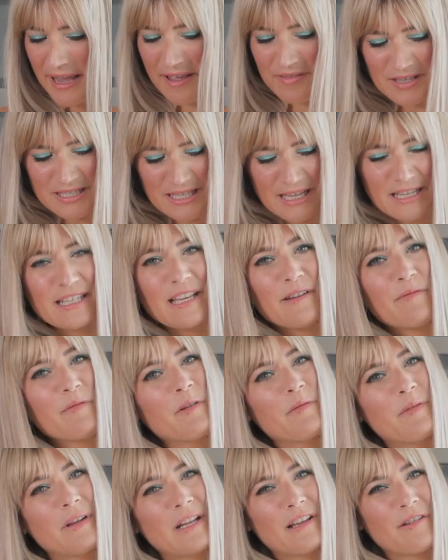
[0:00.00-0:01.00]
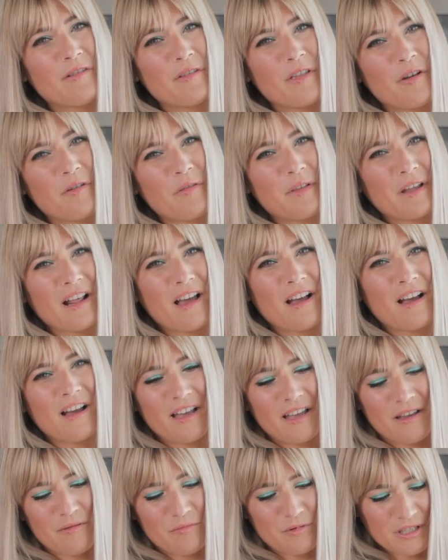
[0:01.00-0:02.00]
had this idea for a video, though, that
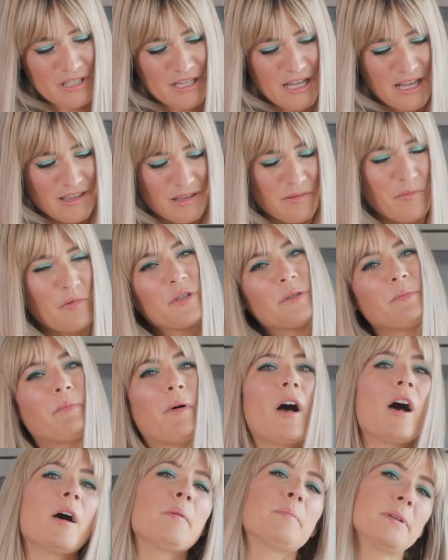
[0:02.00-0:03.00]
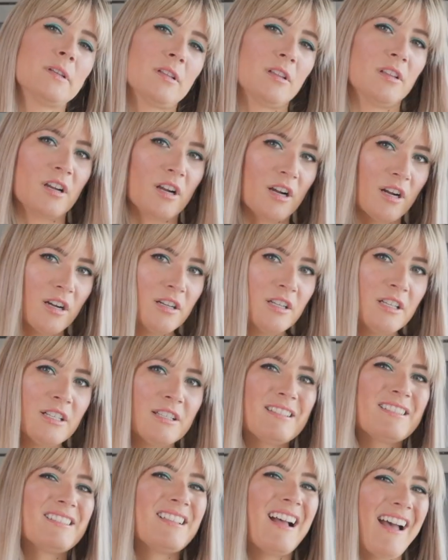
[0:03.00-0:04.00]
I would take the most popular
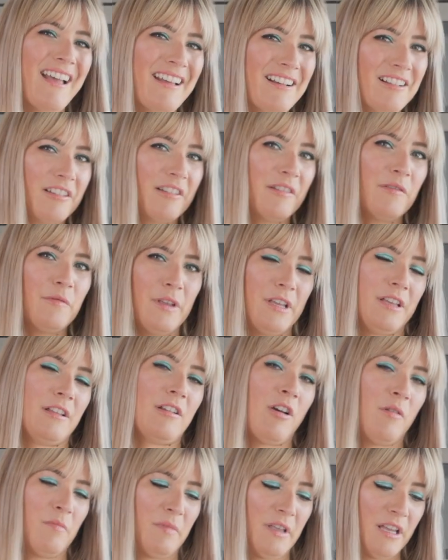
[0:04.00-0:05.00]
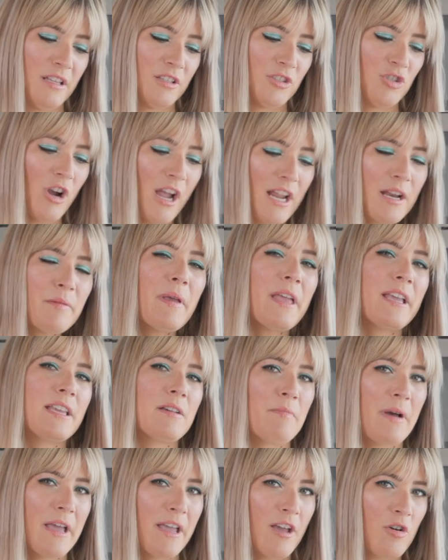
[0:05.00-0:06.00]
style of vegan omelet, try to make
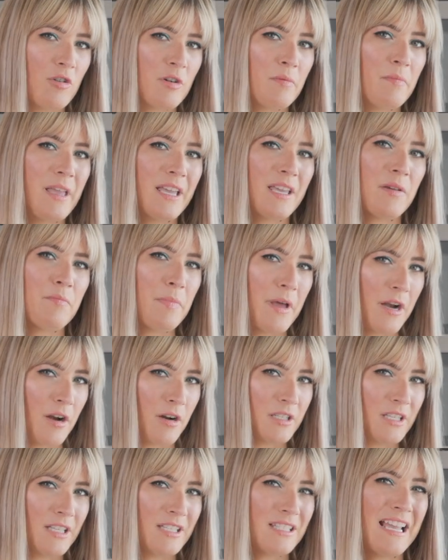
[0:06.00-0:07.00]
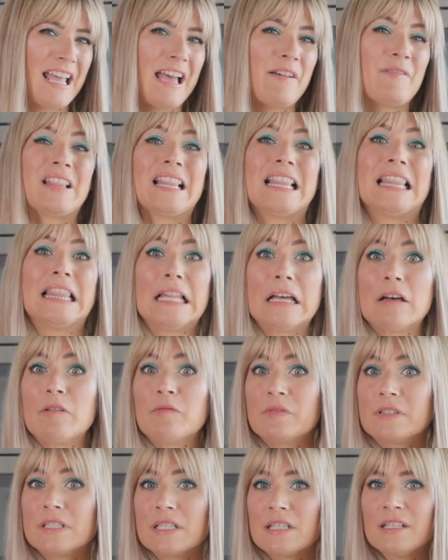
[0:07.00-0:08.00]
it my own and make it better since I haven't
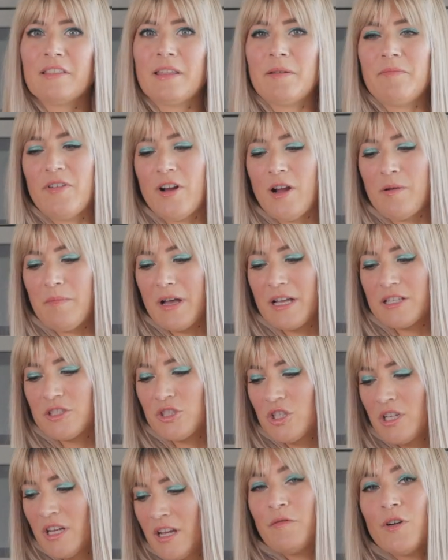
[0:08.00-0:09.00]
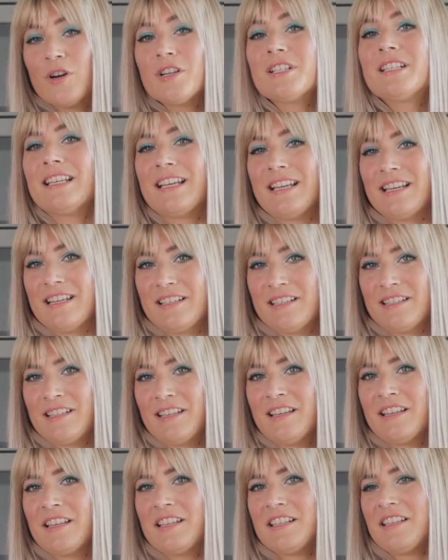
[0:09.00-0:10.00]
loved them very much, versus
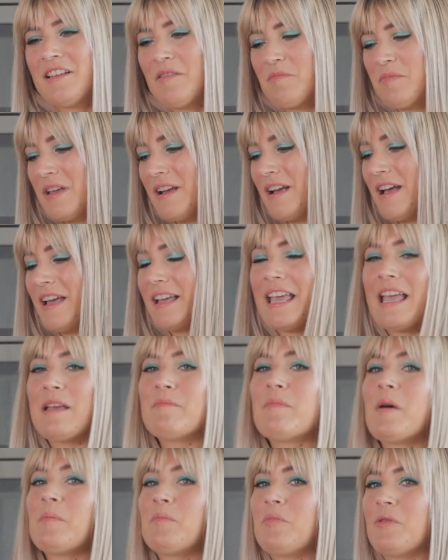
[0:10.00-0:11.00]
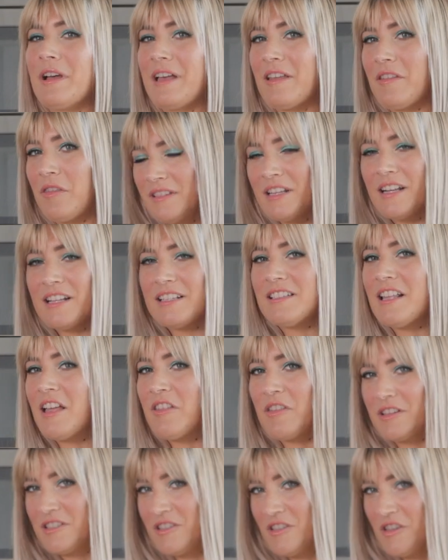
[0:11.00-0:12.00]
something I came up with that has
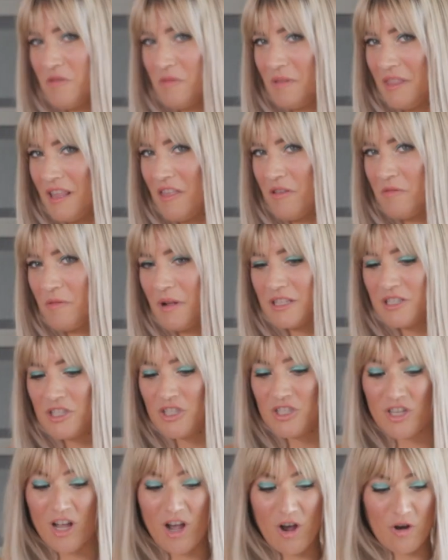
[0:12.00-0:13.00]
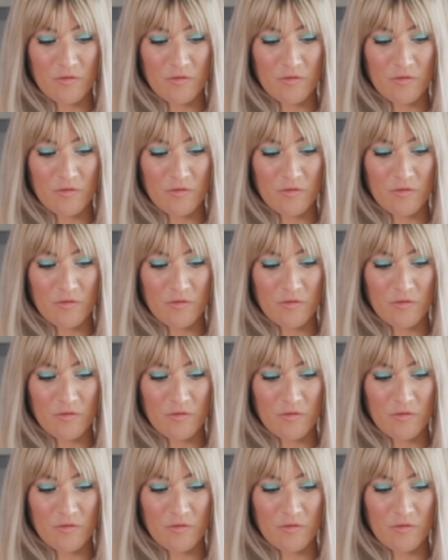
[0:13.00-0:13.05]
nothing to do with the other ones. So